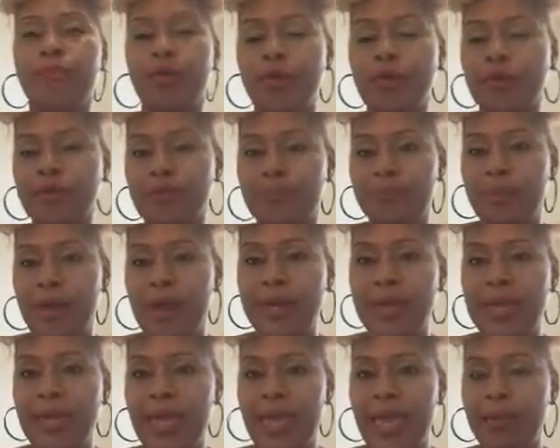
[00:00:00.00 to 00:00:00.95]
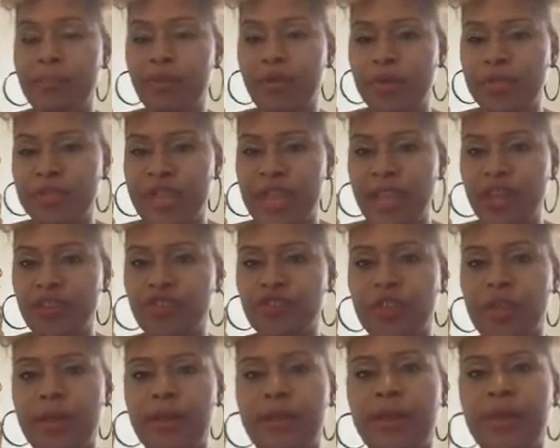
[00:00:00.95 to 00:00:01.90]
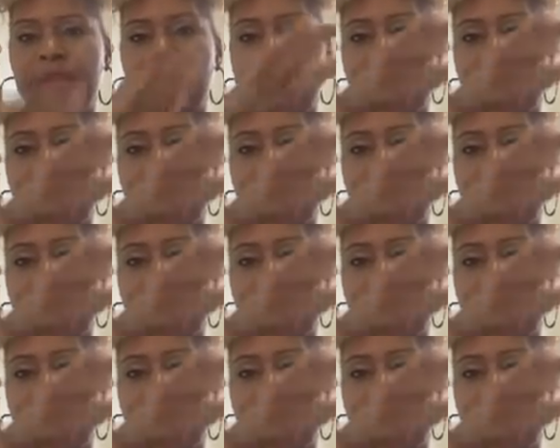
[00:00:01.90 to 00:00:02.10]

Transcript: and protection.